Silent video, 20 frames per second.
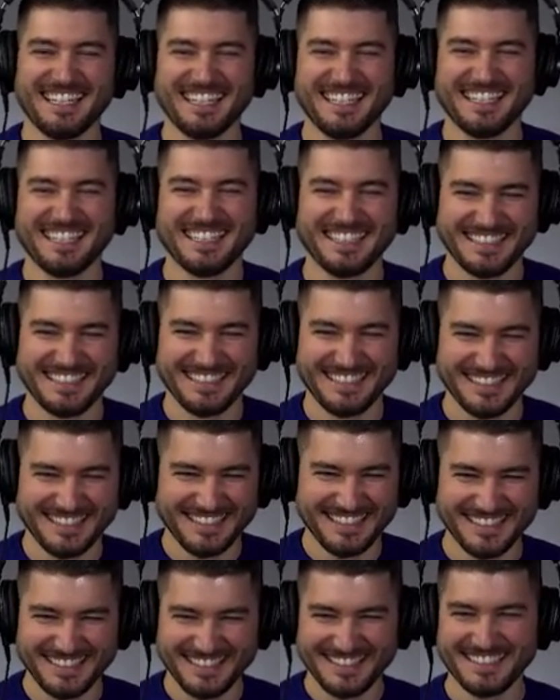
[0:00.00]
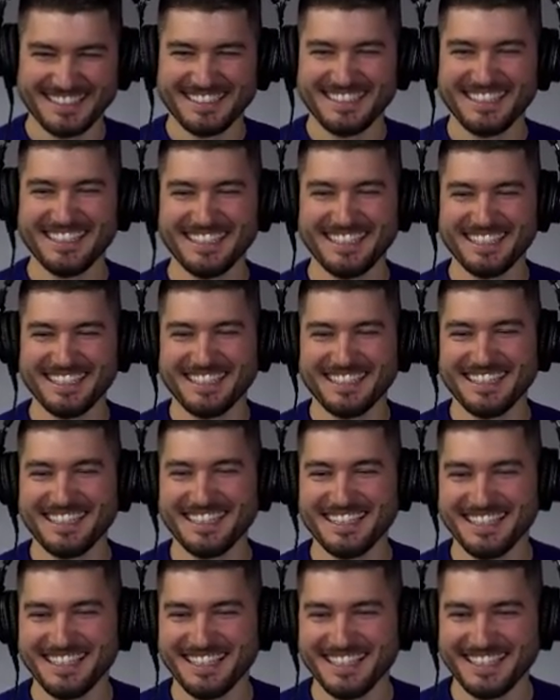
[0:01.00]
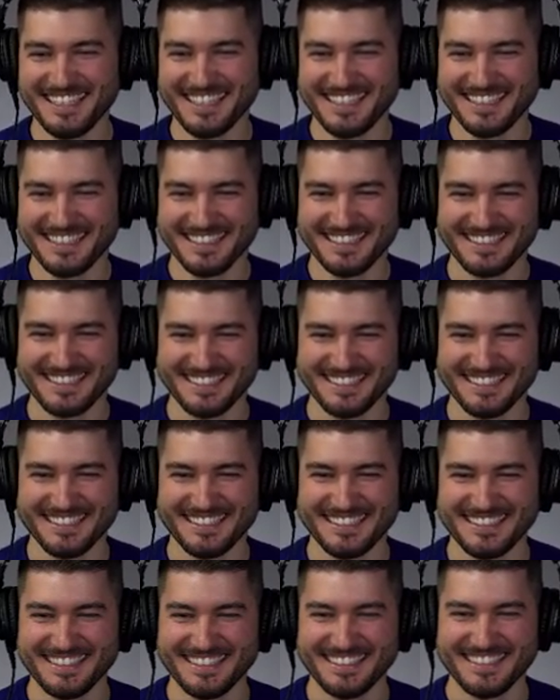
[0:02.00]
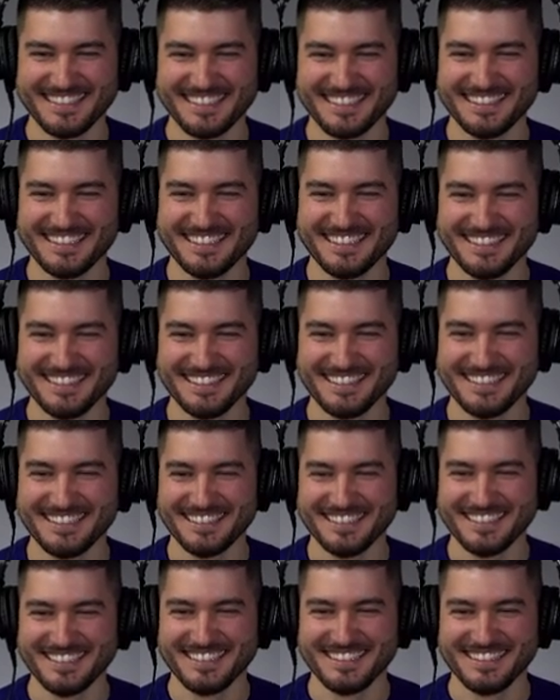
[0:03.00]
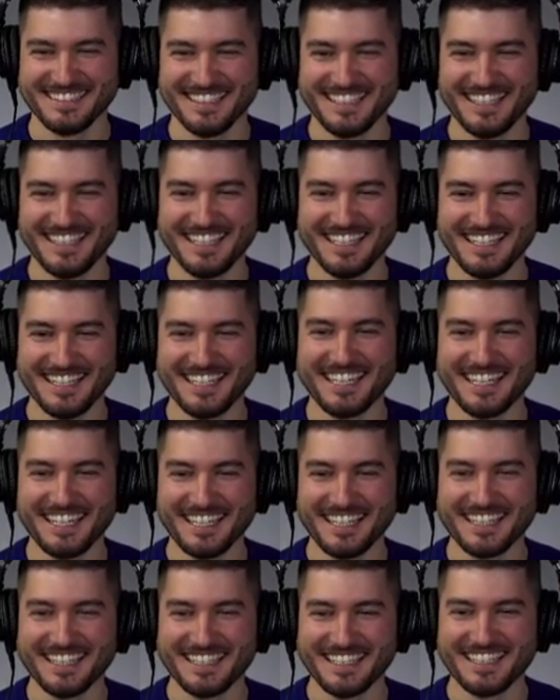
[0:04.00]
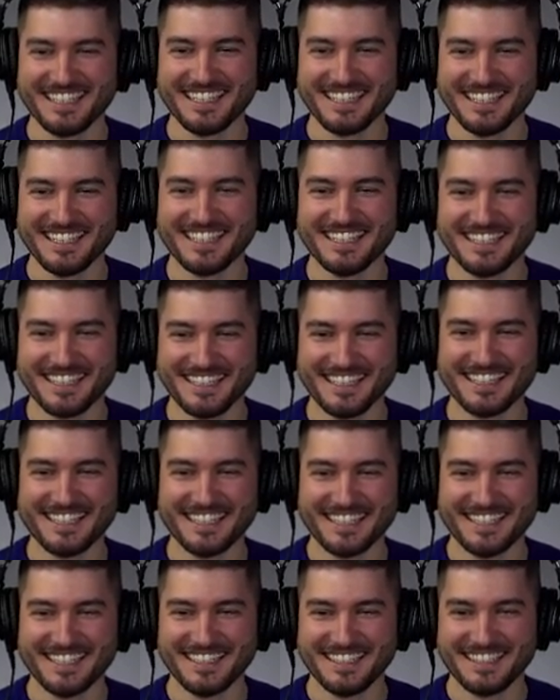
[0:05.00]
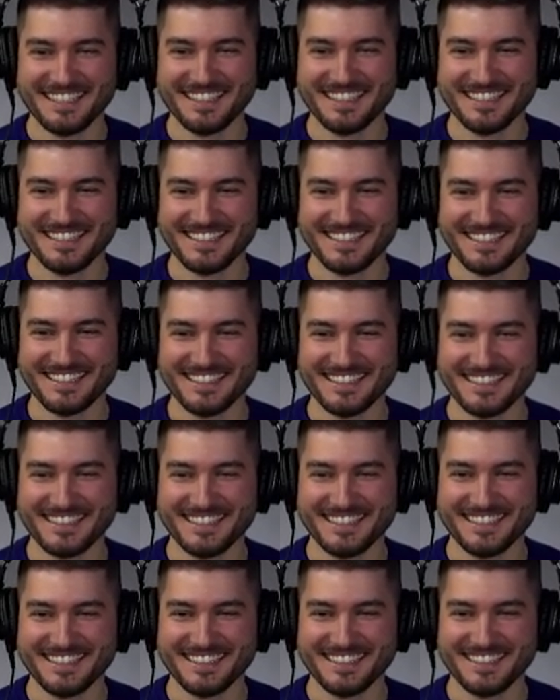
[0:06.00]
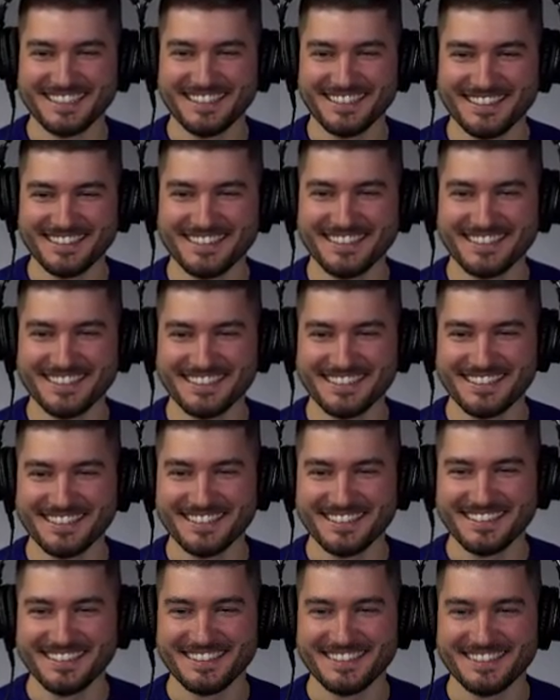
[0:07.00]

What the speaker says: (not speaking)